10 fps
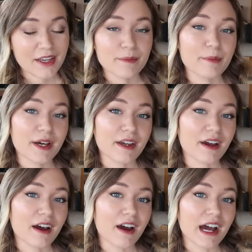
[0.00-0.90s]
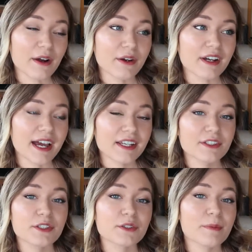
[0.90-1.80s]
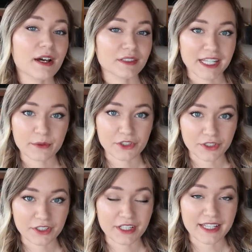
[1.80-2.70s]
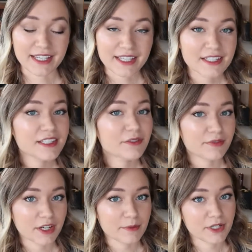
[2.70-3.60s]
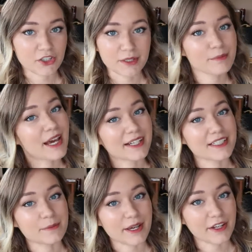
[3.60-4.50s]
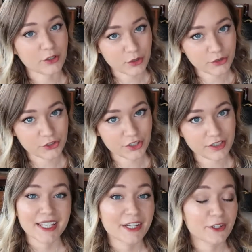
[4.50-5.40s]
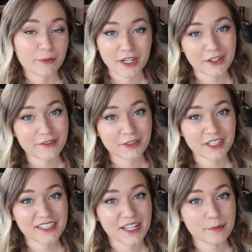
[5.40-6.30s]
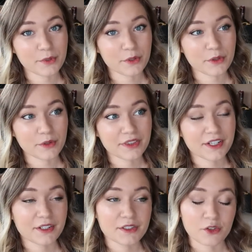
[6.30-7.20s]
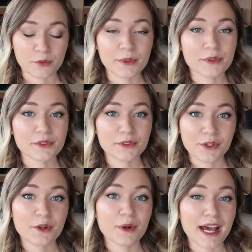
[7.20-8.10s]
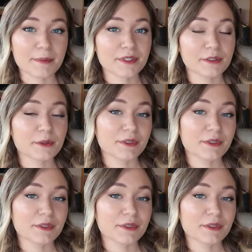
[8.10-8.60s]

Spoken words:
but our attitude about language learning is very much impacted by our culture. Here in America, for example, there is almost no absolute